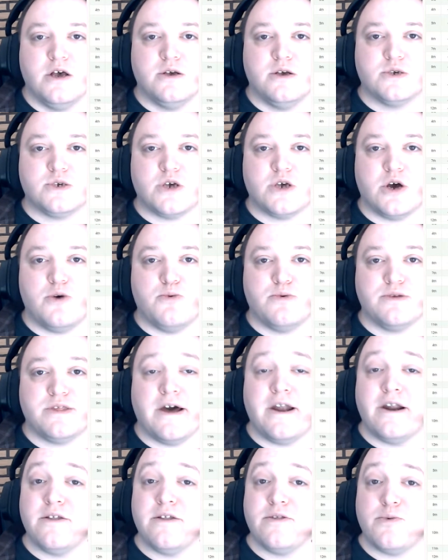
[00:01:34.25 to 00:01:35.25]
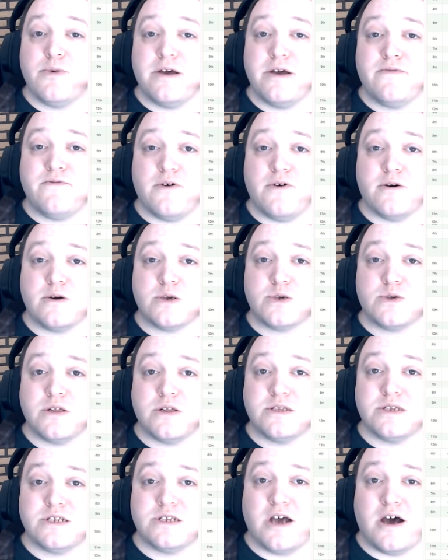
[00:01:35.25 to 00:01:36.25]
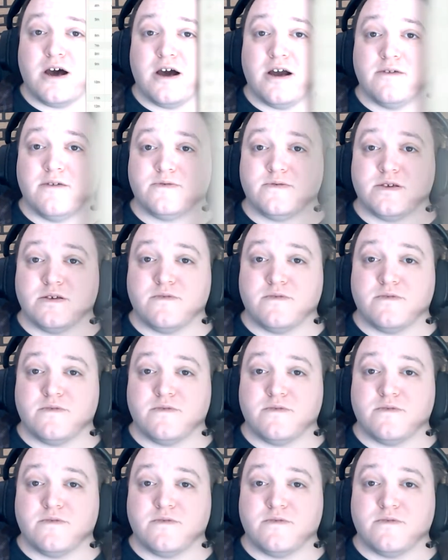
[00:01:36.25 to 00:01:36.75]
So with that out of the way, folks, let's dive